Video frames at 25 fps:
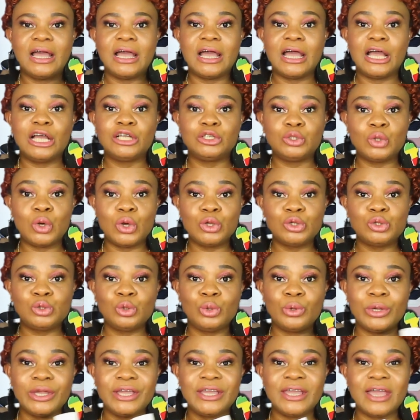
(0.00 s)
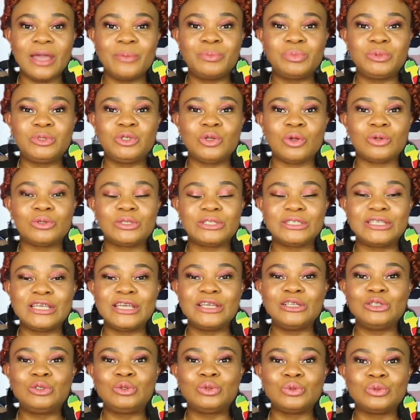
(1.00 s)
and also it helps your
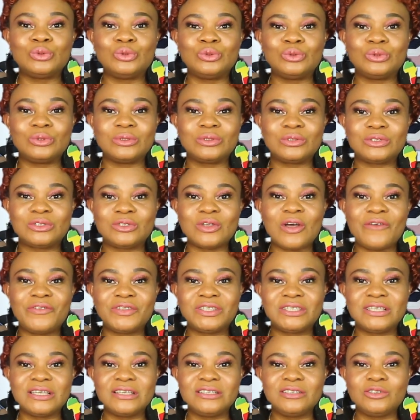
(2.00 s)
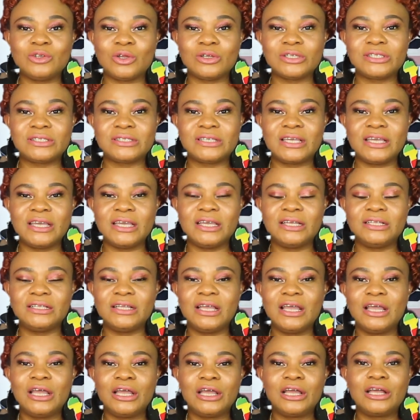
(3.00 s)
skin to soften your
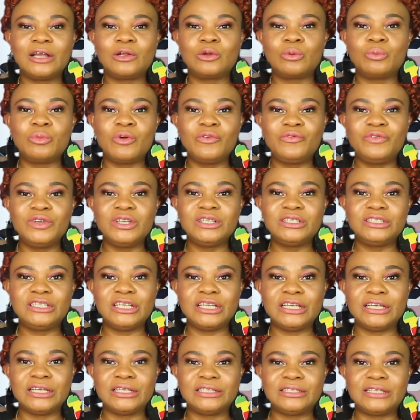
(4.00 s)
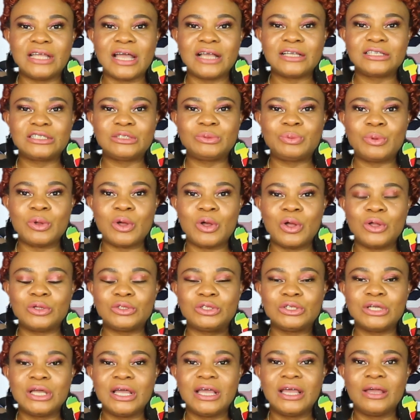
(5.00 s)
skin, removing the dark
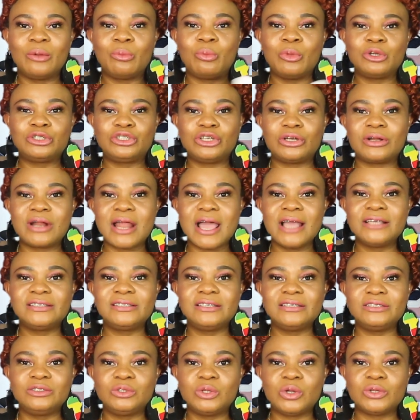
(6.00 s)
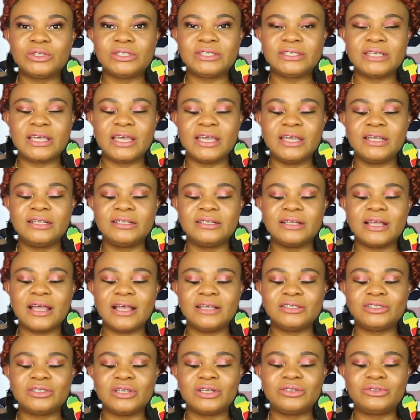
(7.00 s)
spots, moisturizing your skin,
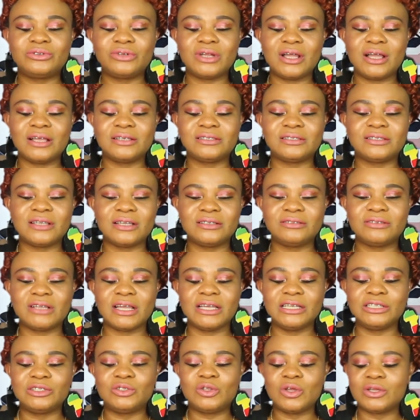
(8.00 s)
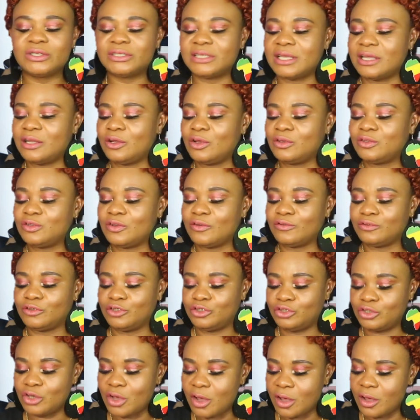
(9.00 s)
etc., etc. It does a lot
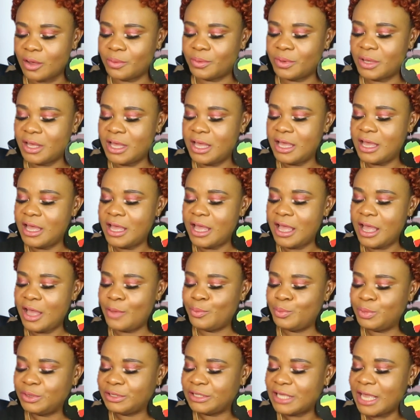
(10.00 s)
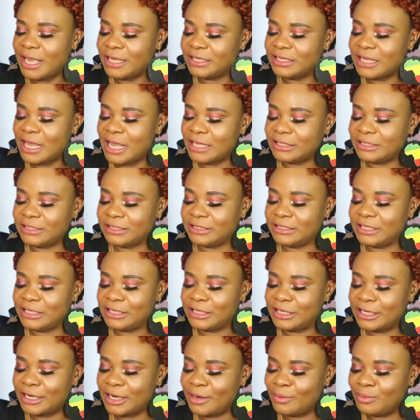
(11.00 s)
of job. And besides that,
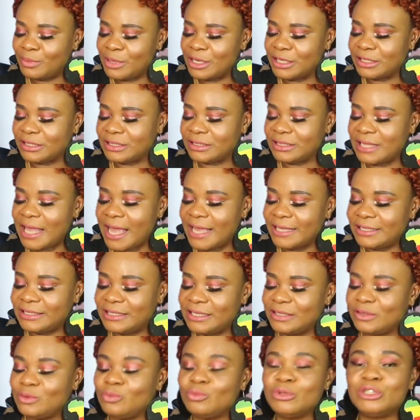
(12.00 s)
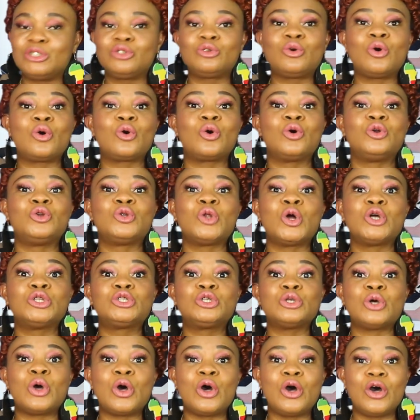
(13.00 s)
the cream is lightened with
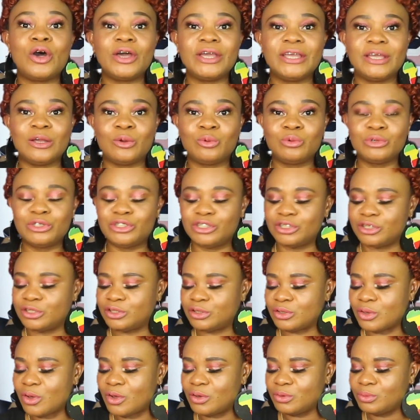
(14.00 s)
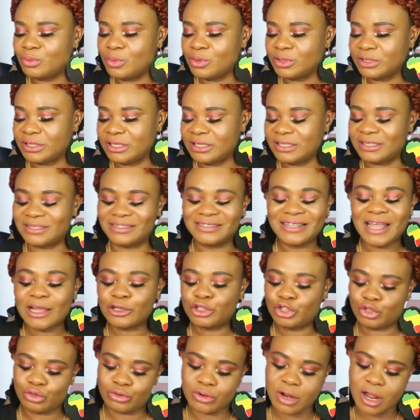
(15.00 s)
coconut oil, which is almost is
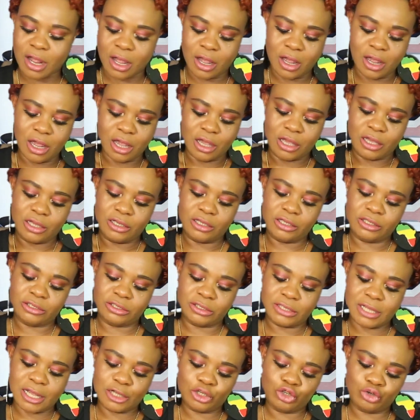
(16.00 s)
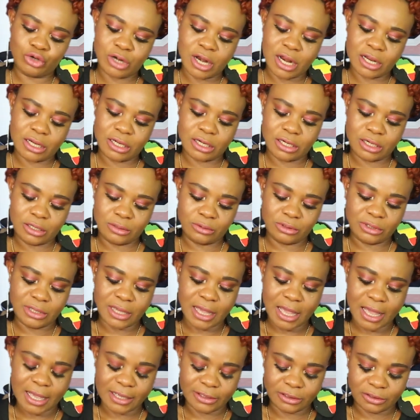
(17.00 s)
natural cream,
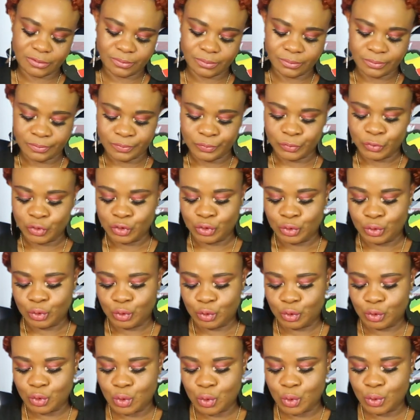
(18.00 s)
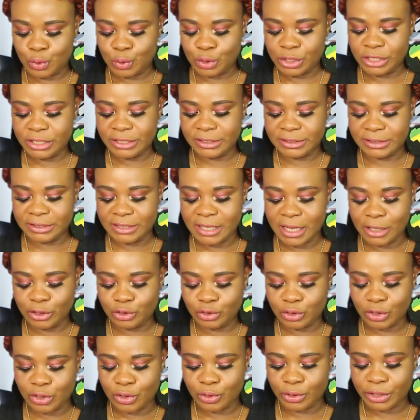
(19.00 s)
guys. So it's
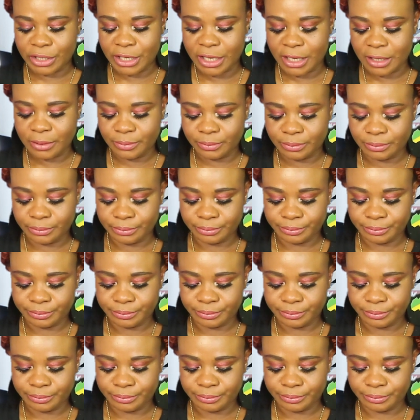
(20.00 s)
natural. Okay.